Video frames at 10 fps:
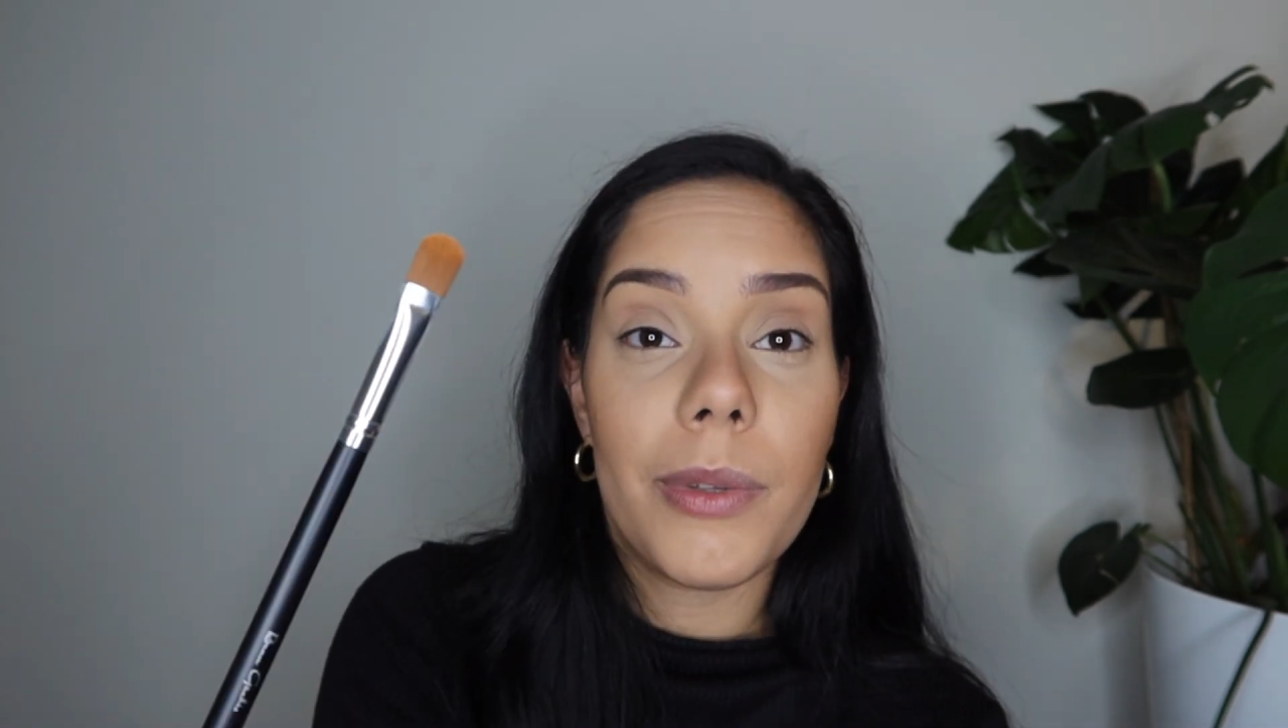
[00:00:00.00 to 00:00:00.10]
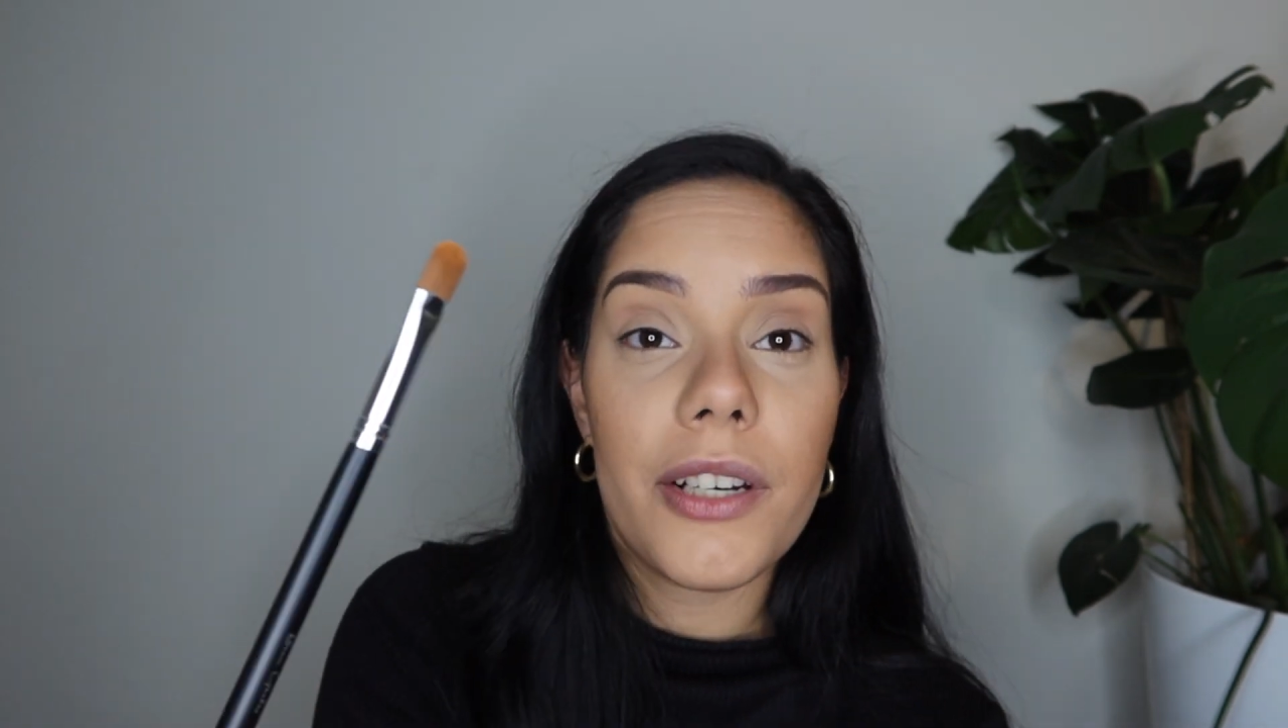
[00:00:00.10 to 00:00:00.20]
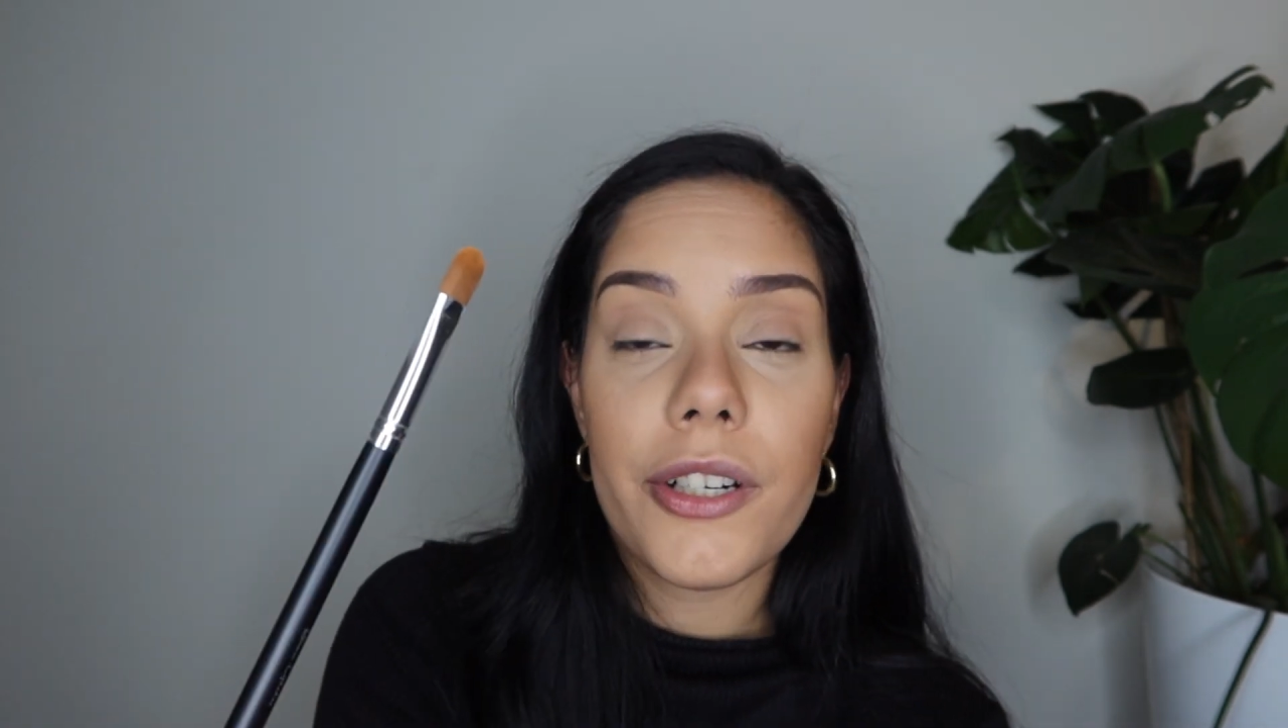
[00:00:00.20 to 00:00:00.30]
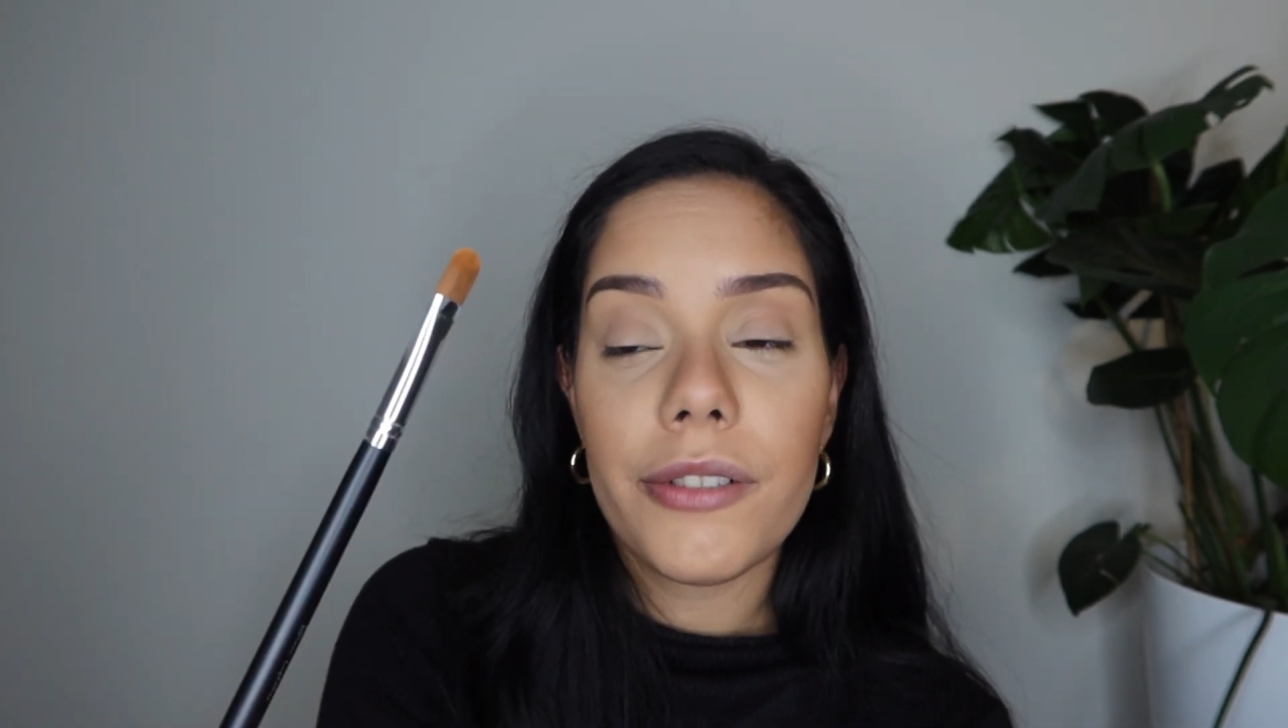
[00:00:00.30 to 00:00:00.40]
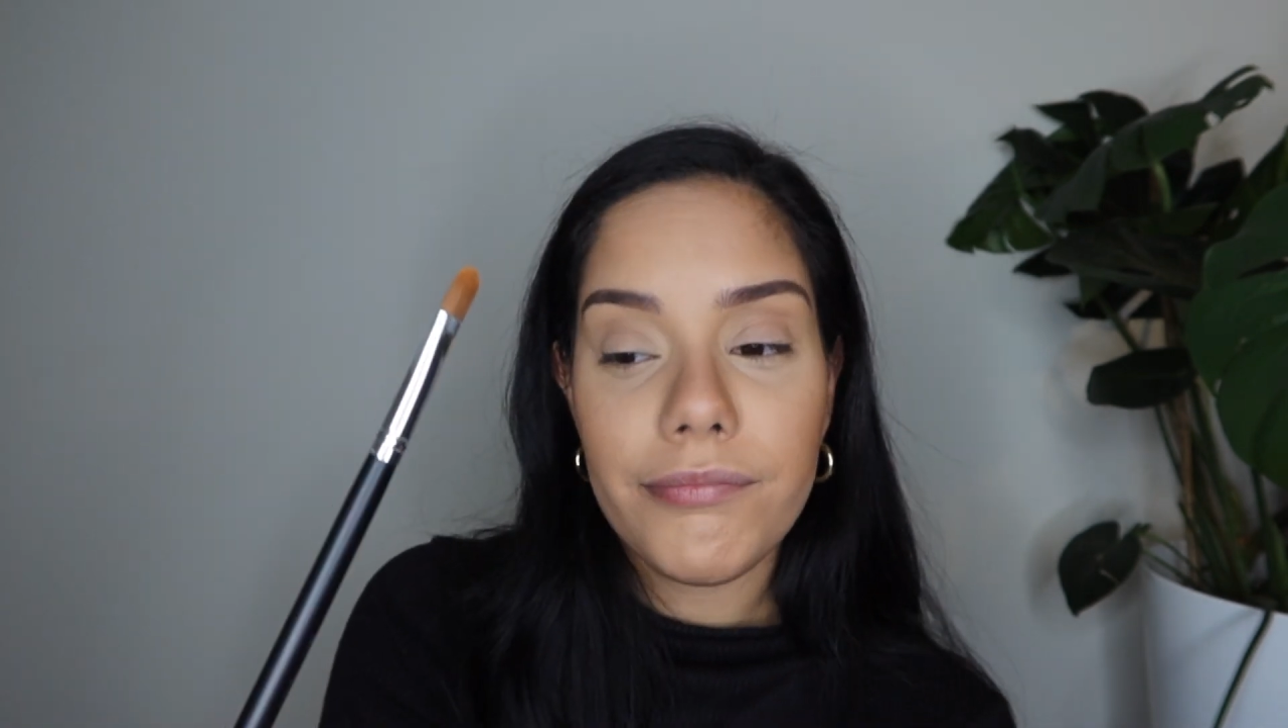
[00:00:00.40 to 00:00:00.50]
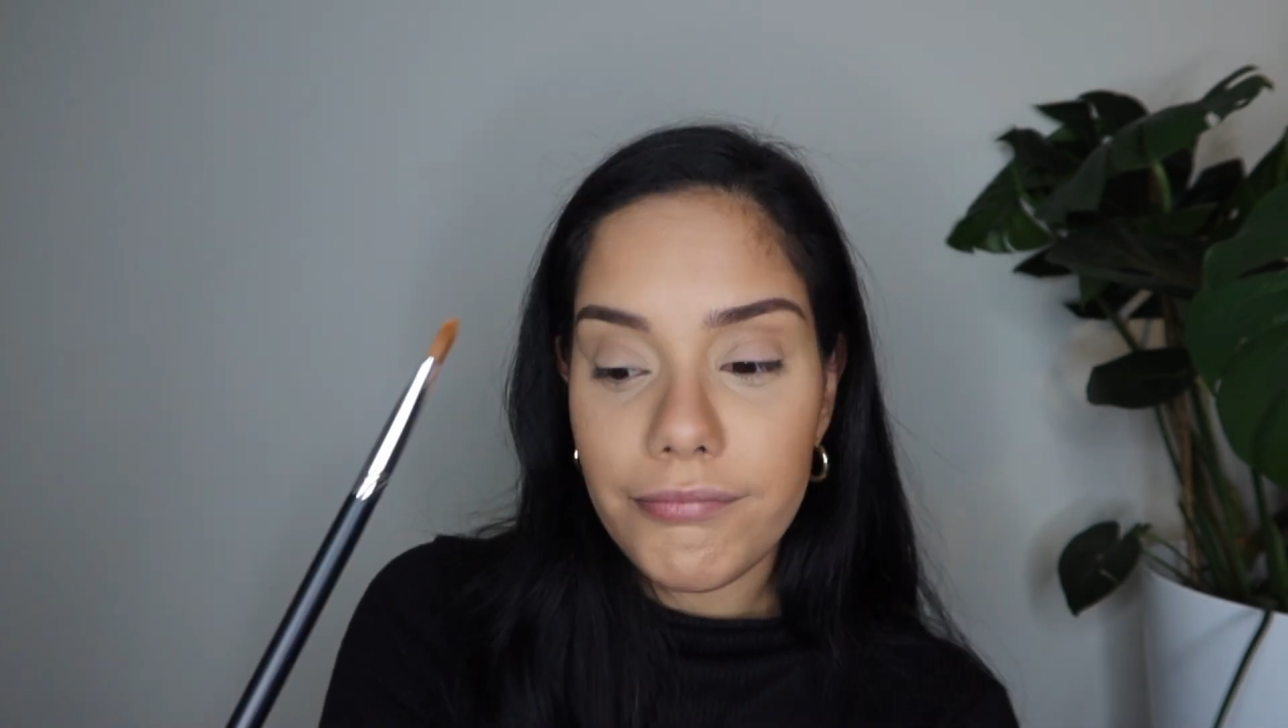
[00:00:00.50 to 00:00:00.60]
blender.